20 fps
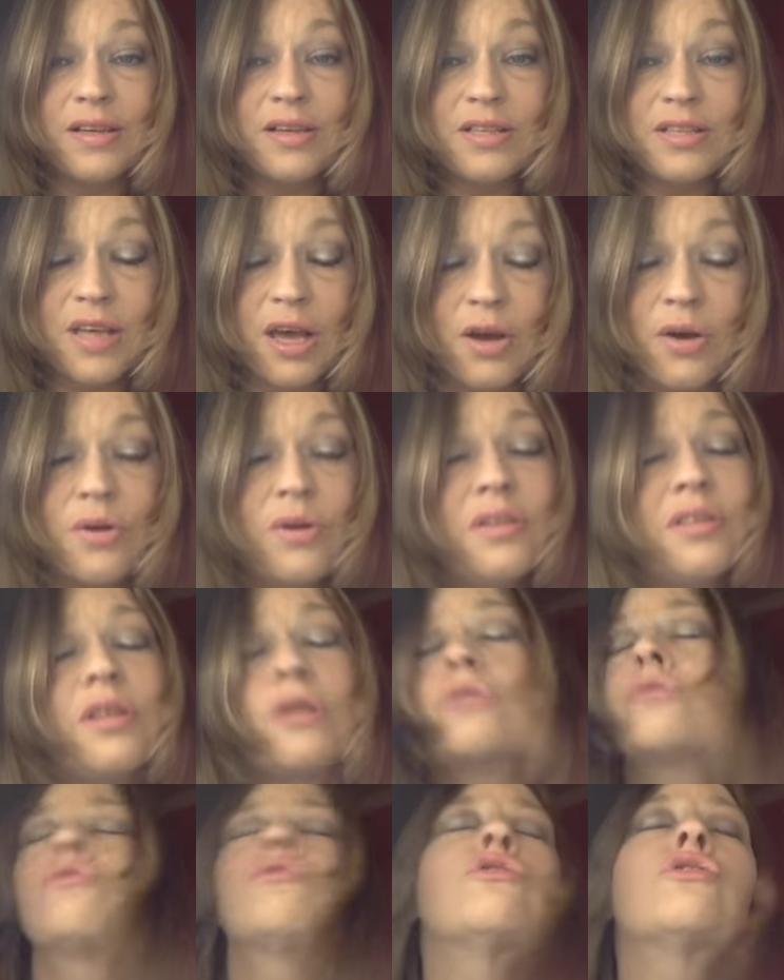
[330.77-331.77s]
So
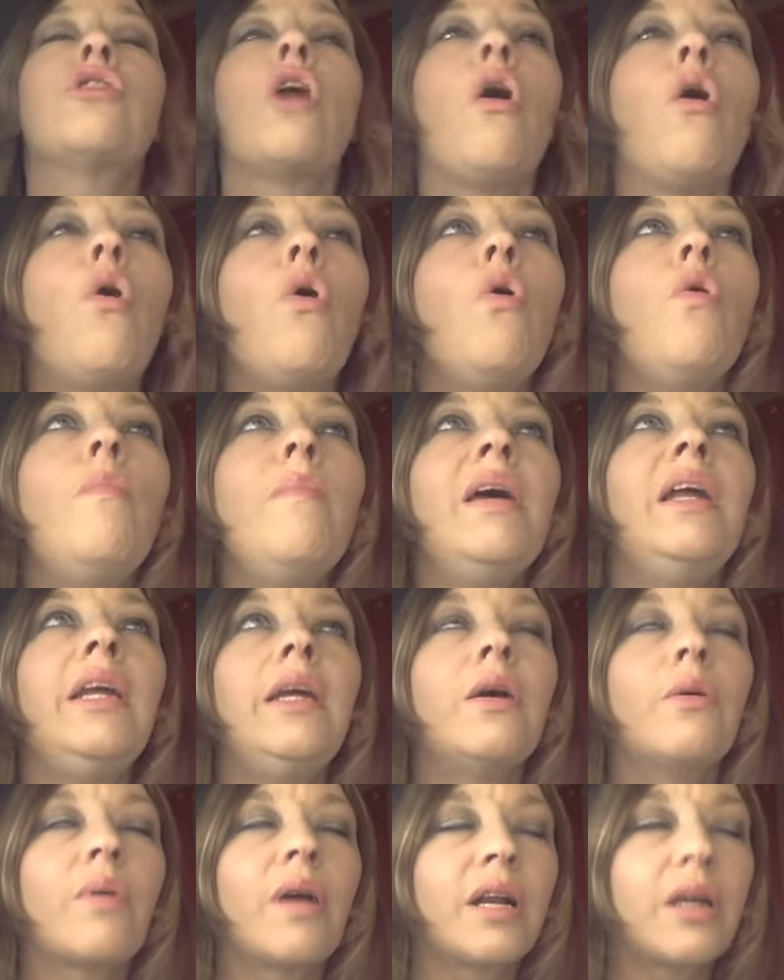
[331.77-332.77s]
there's so
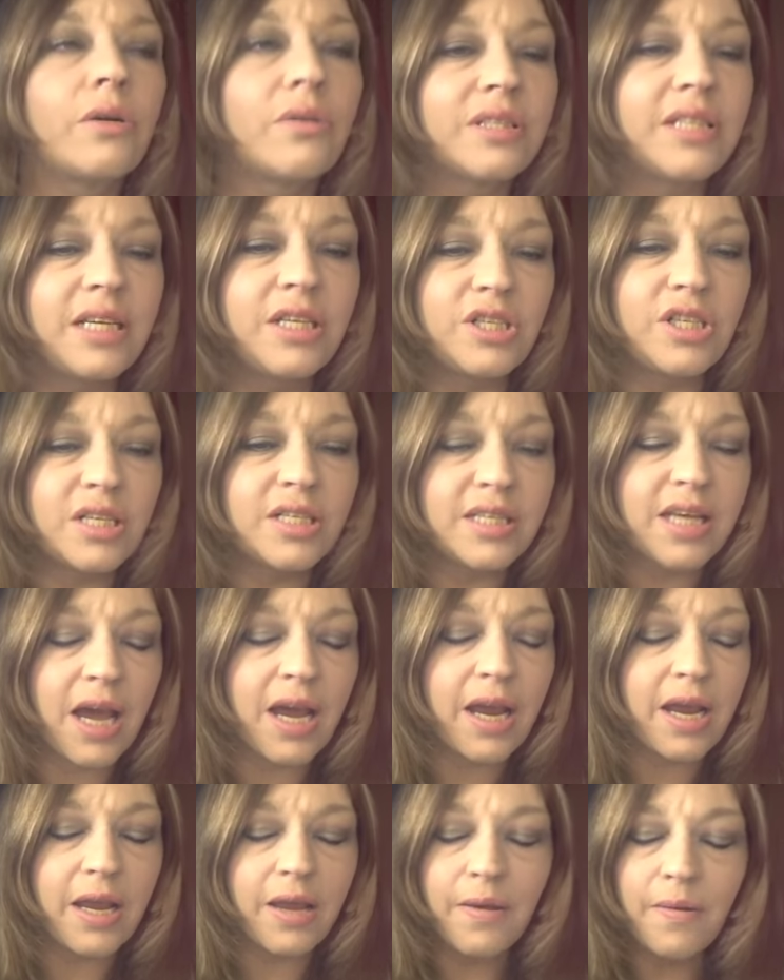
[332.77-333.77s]
many heretical teachings.
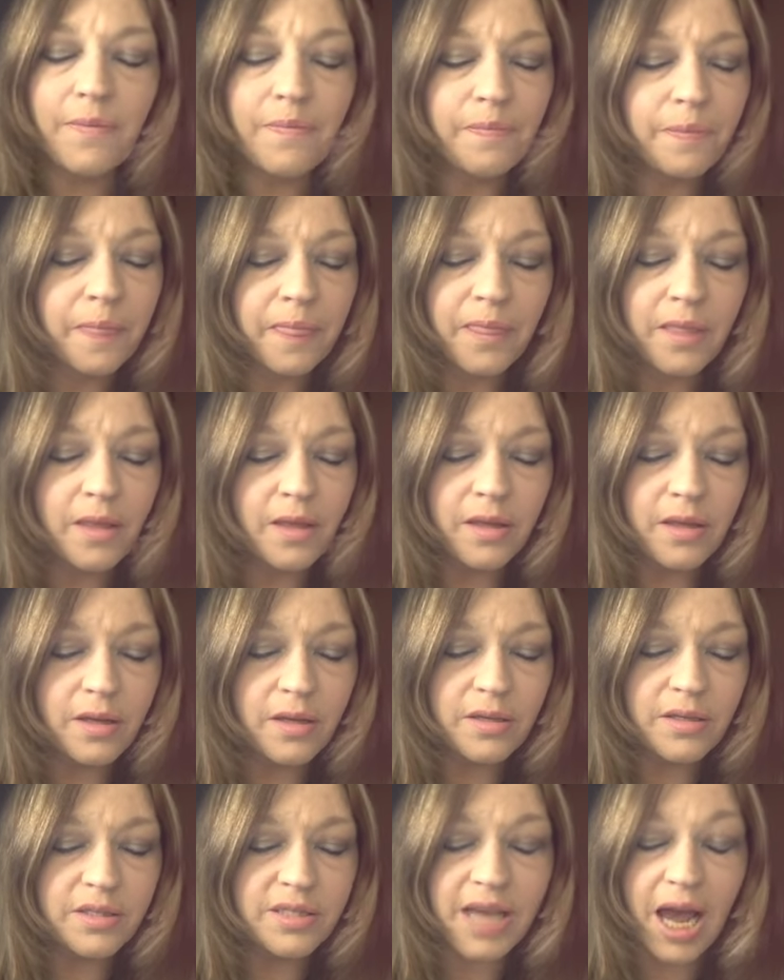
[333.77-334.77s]
I
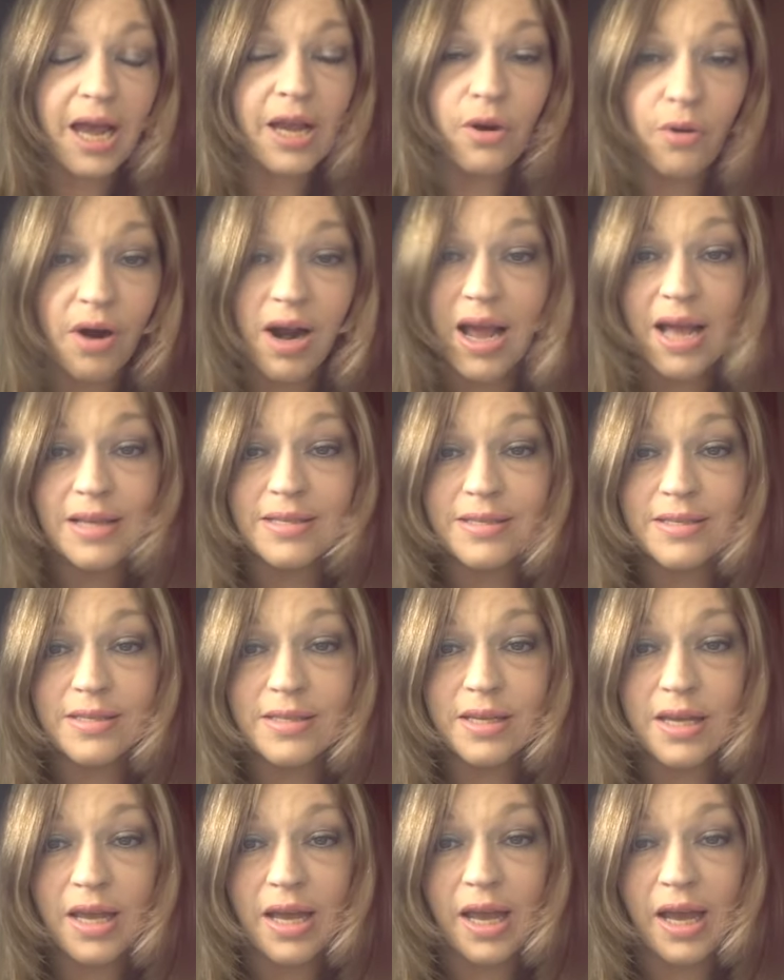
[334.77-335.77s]

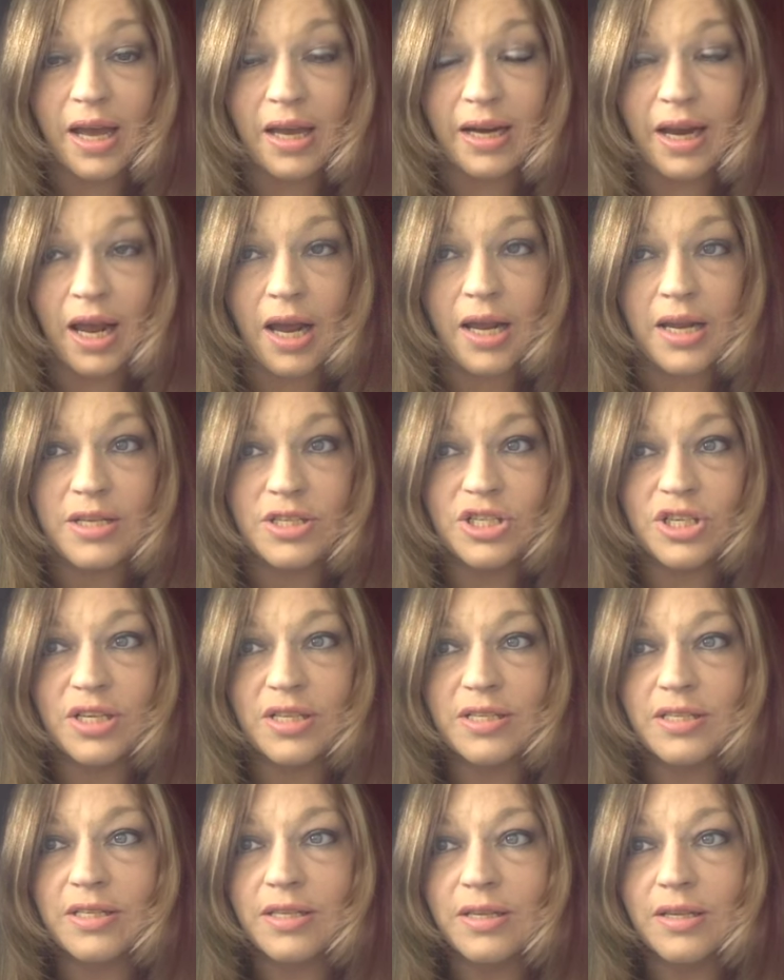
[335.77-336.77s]
digressed. And I
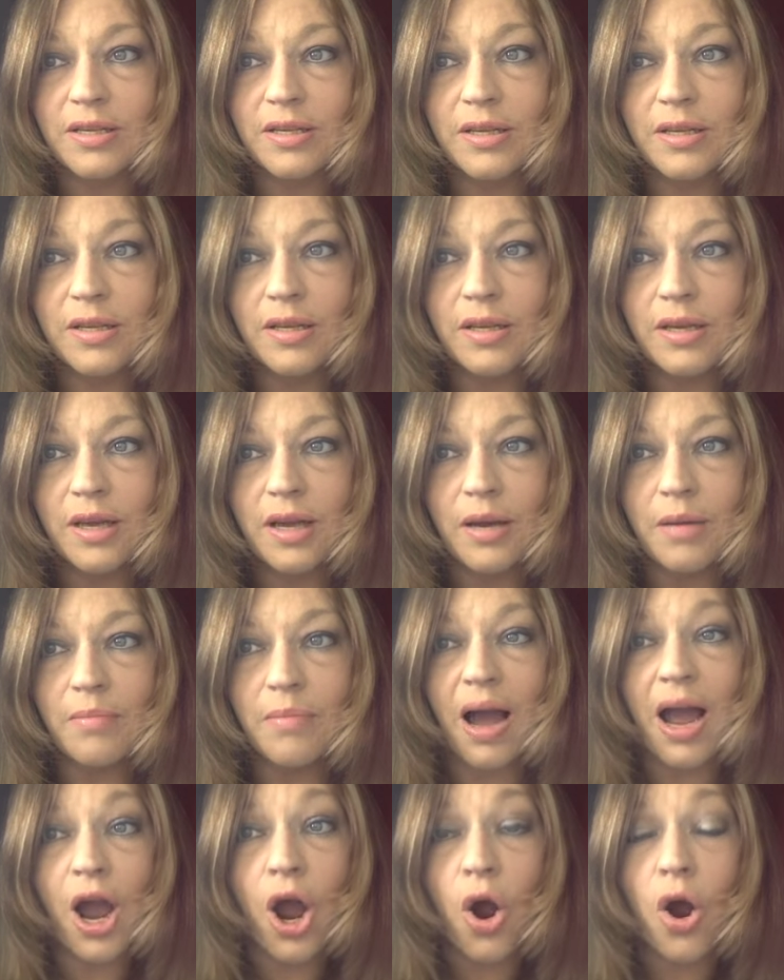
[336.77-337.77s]
just,
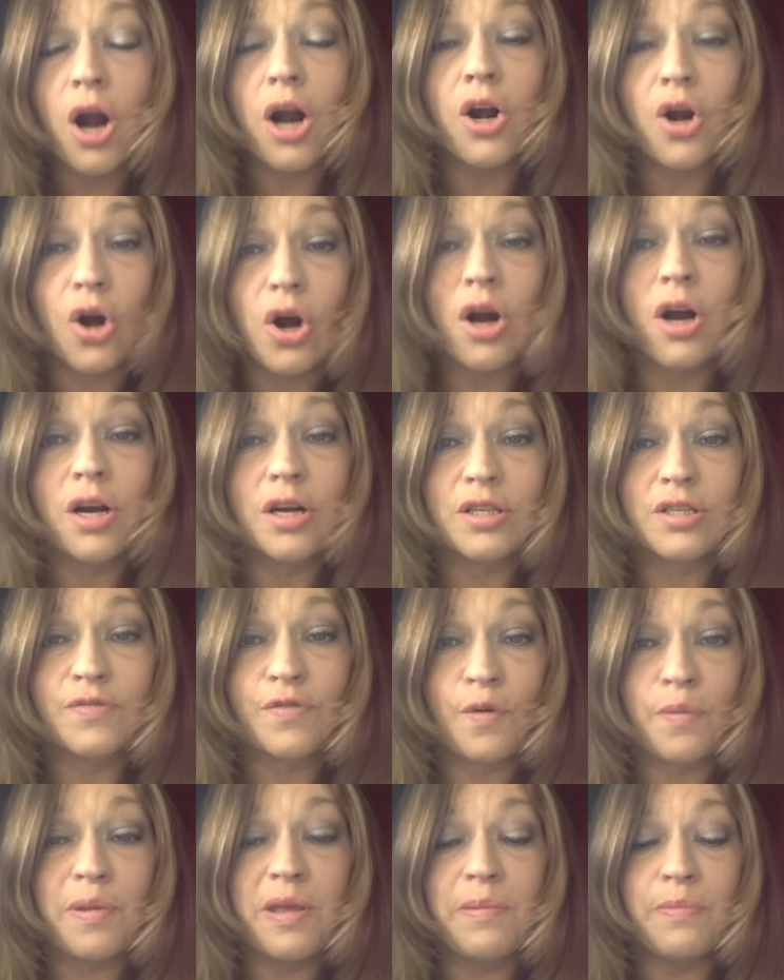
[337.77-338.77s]
my heart hurts
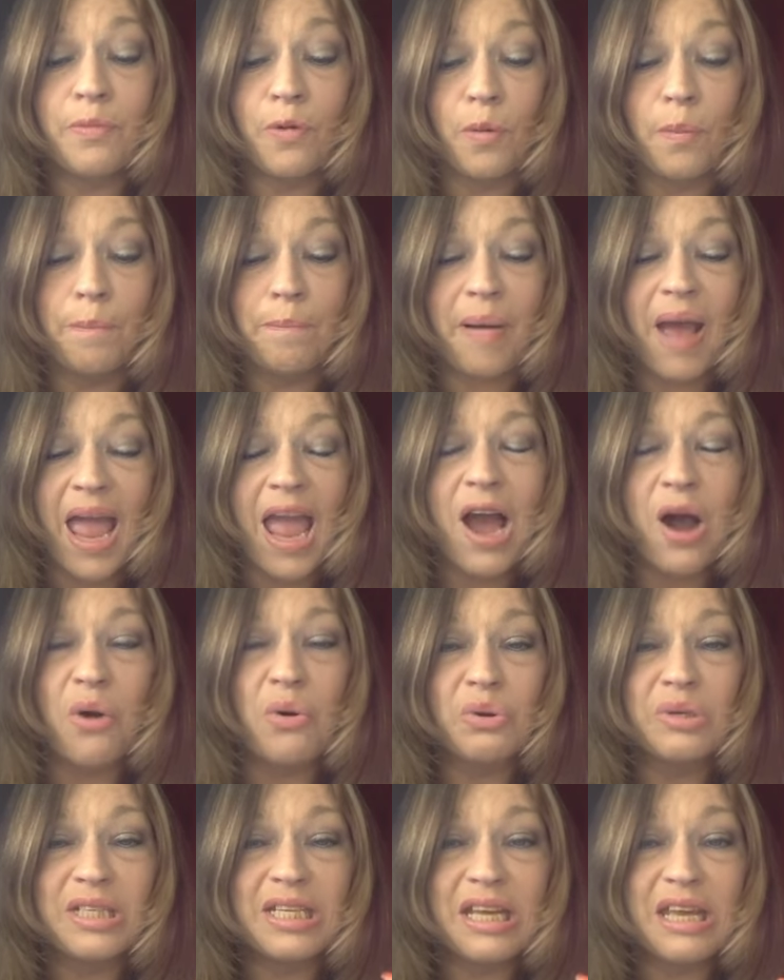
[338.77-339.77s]
for people
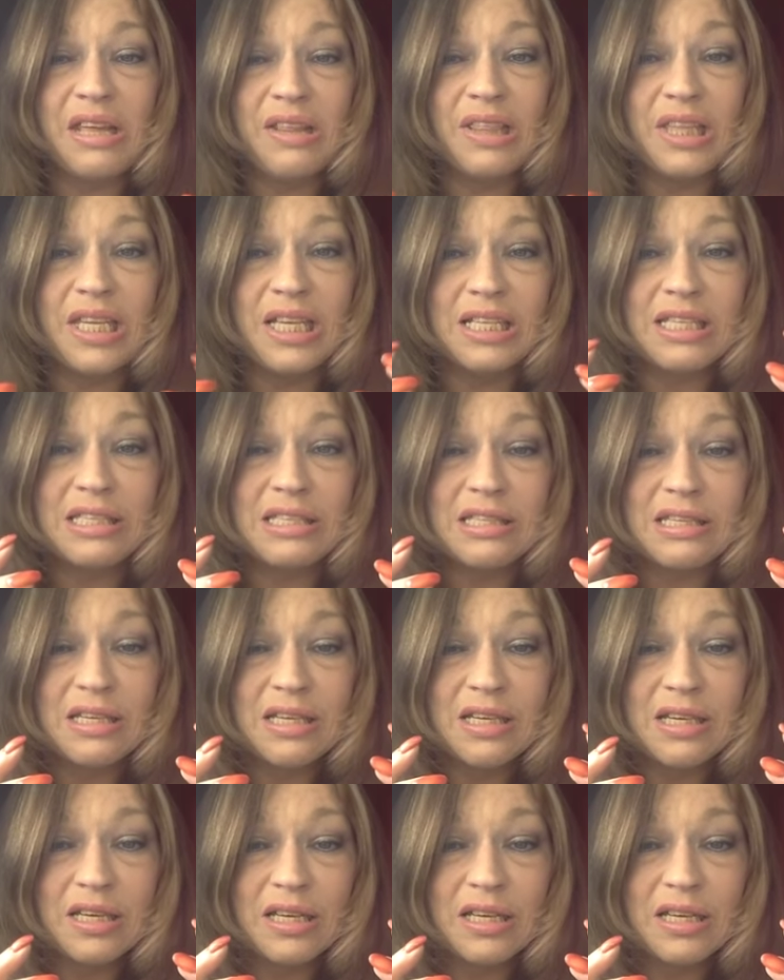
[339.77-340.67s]
bound in this